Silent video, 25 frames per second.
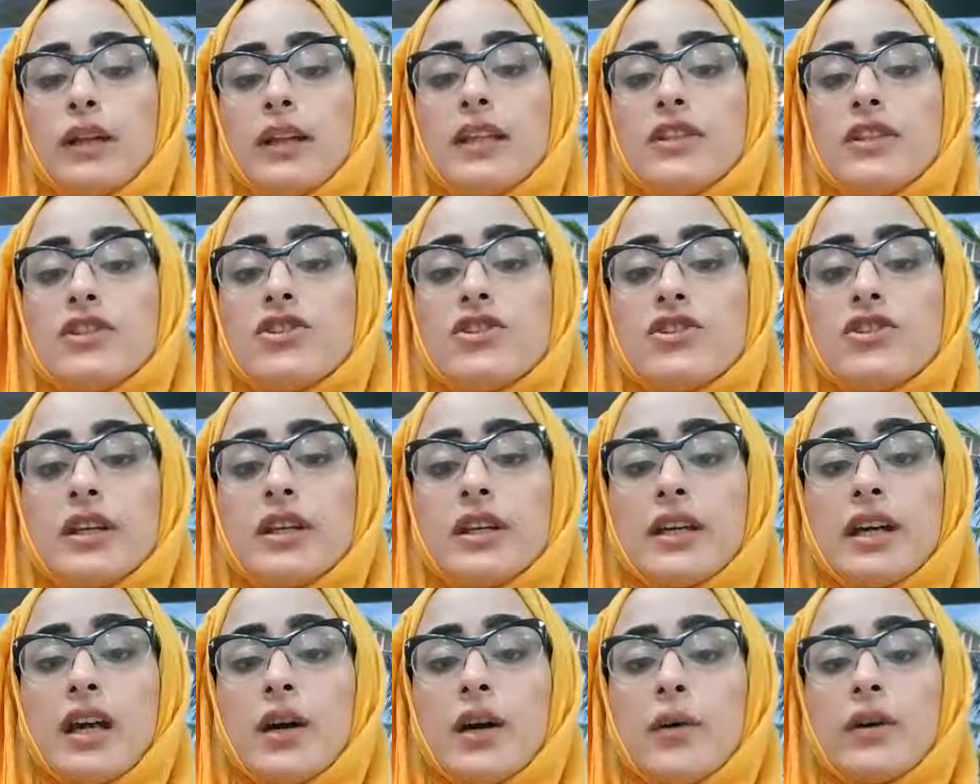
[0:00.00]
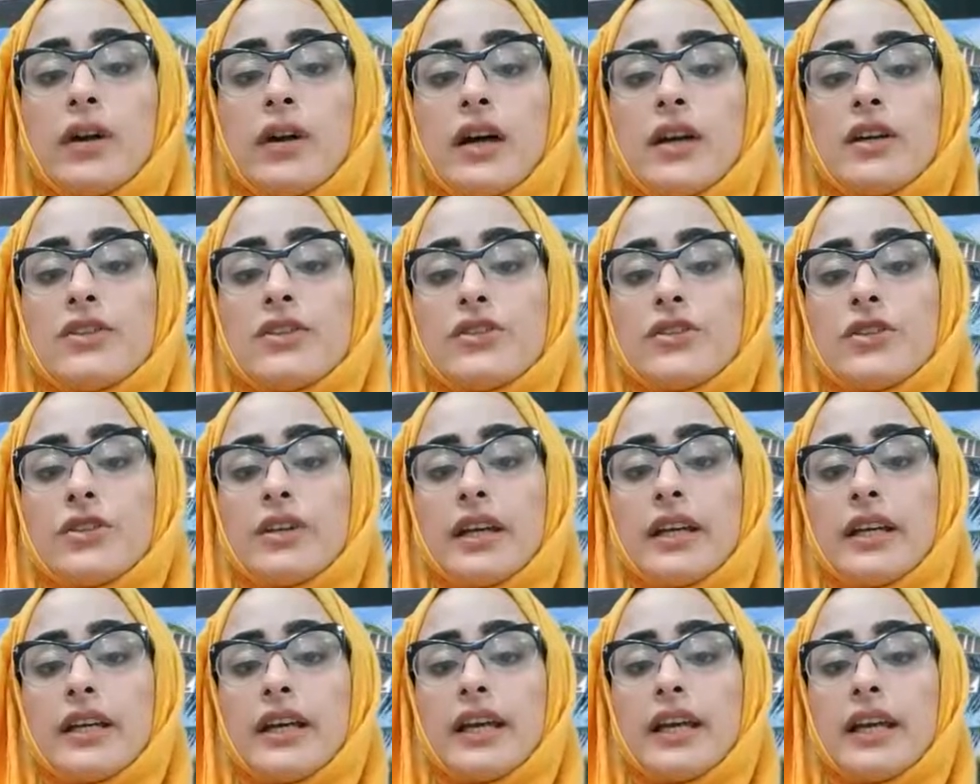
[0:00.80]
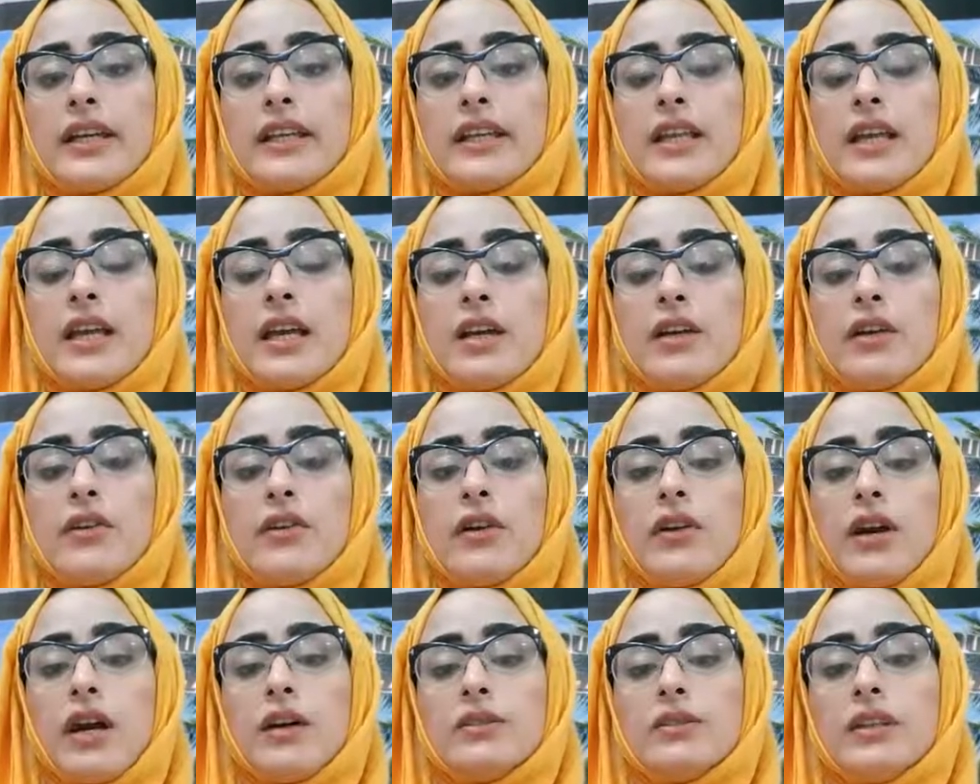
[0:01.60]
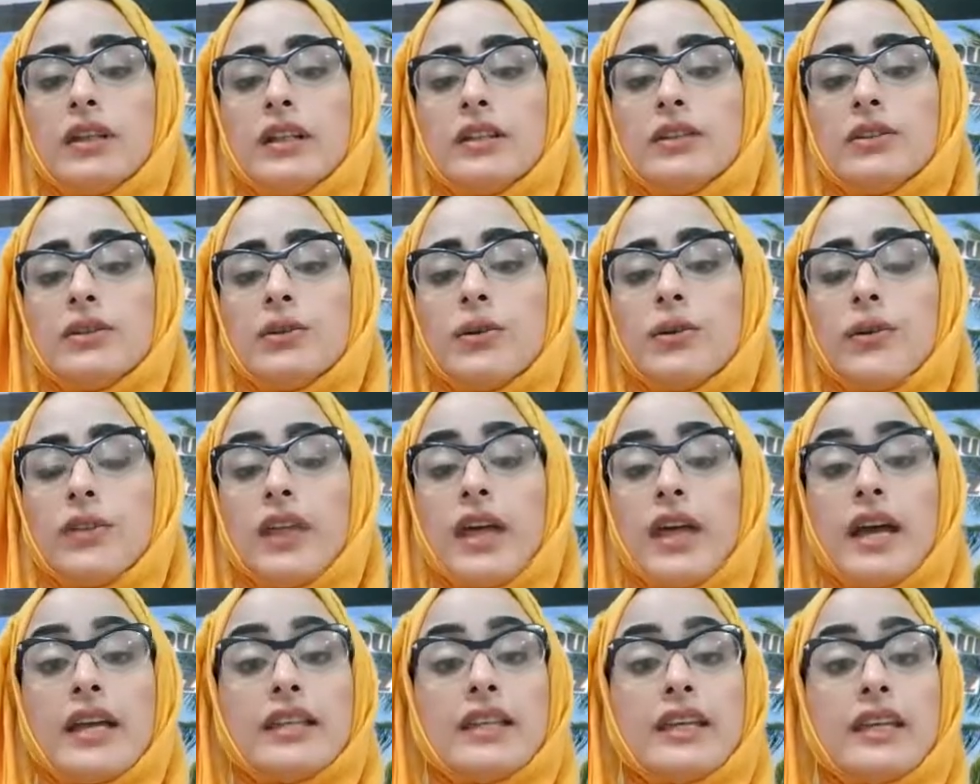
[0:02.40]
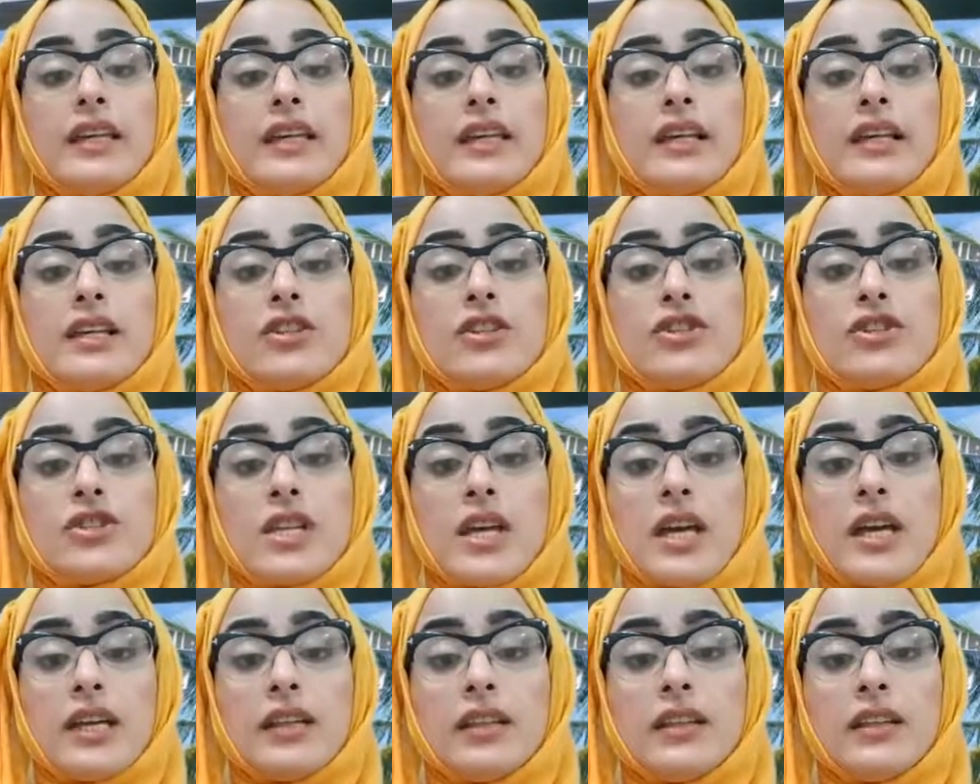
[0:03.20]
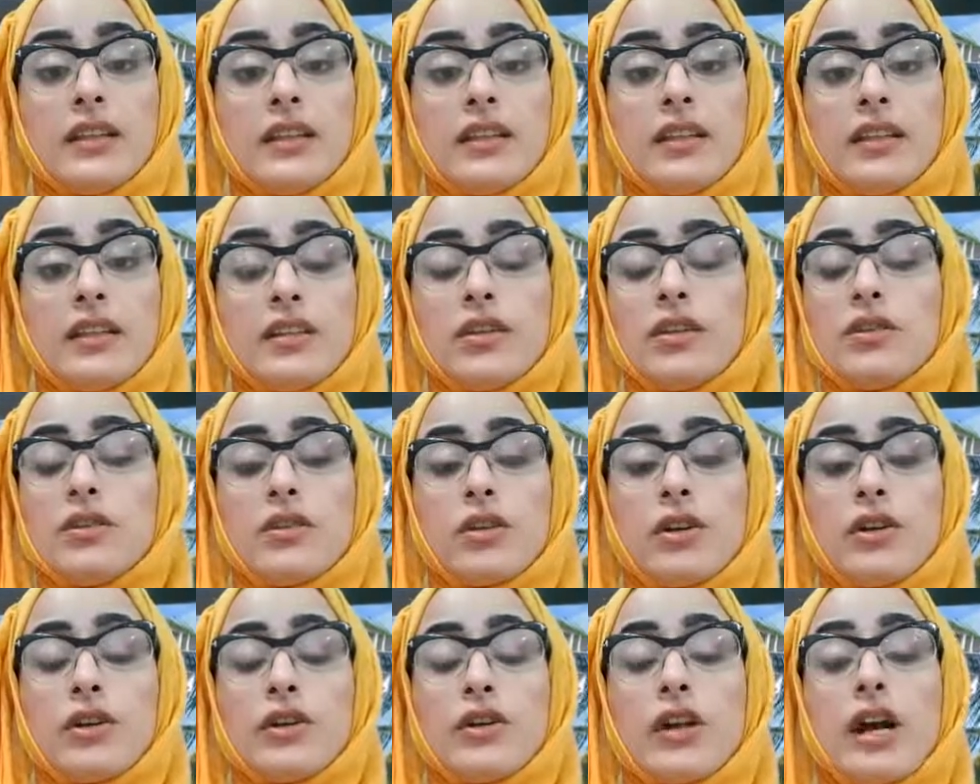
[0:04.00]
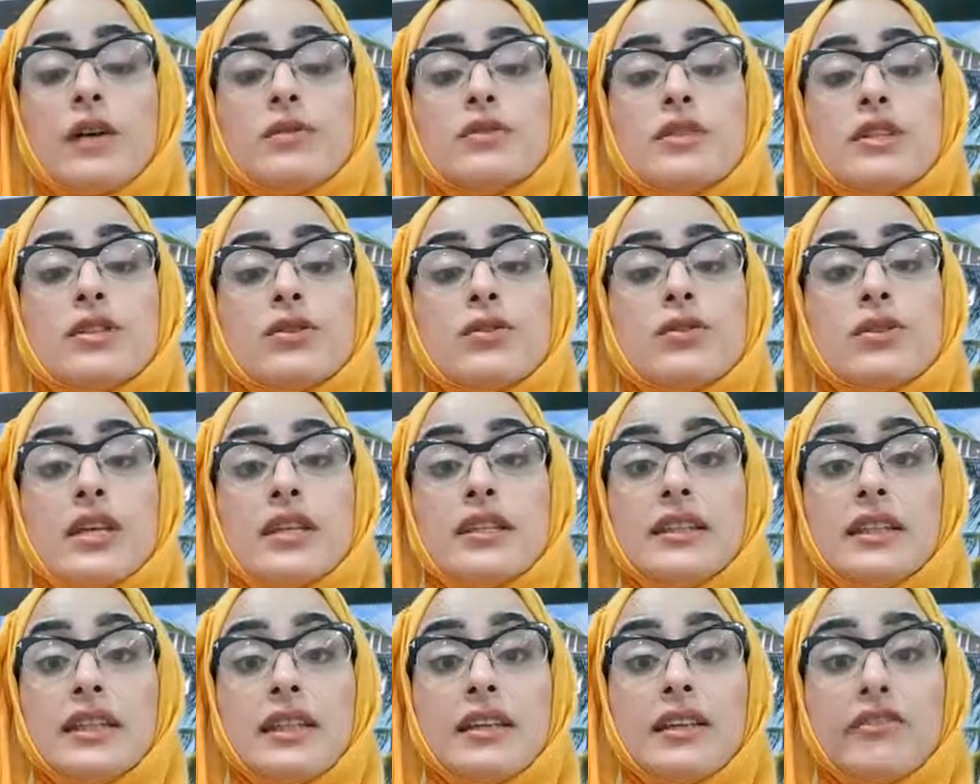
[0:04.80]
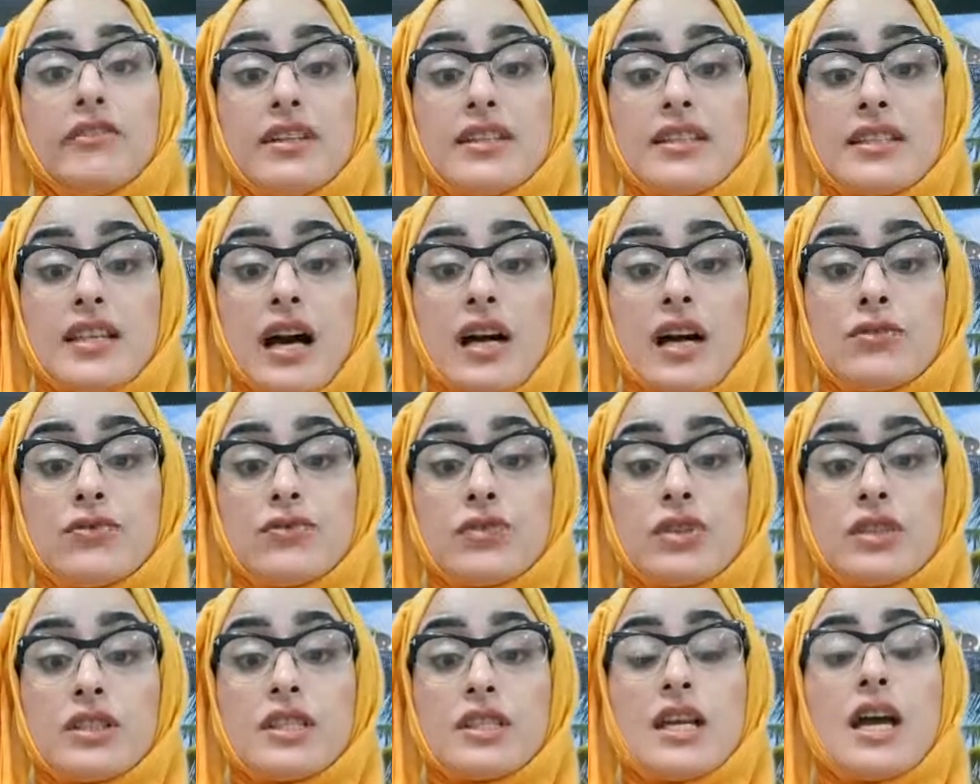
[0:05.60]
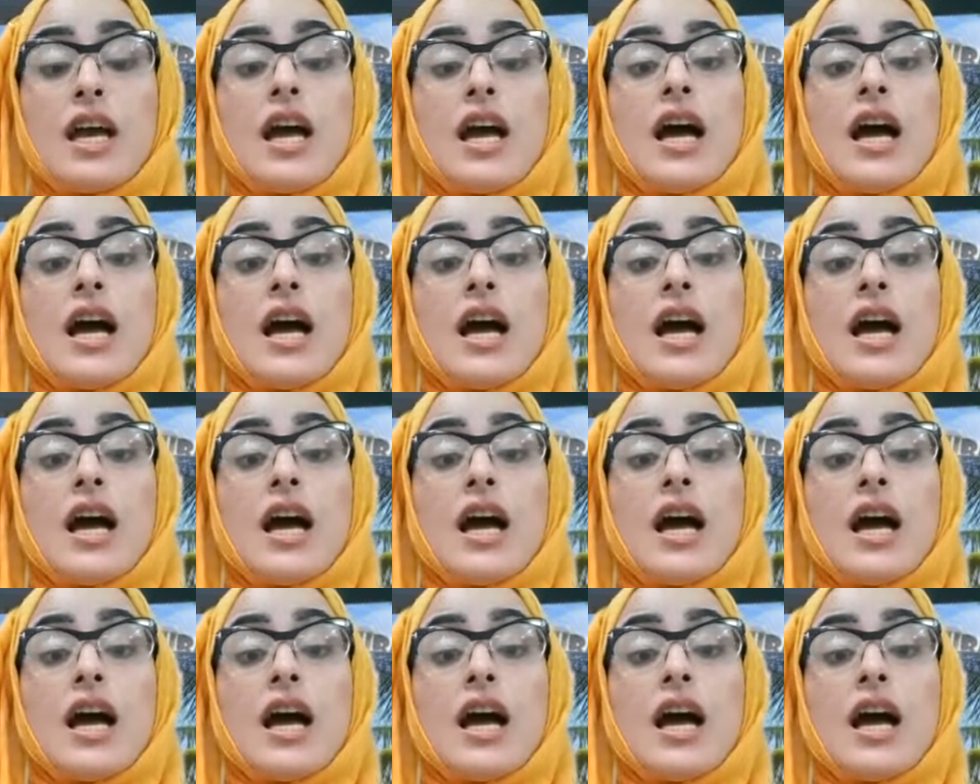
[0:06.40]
Let's check our answer again. Rounding to the nearest 10, sorry, rounding to the nearest 100.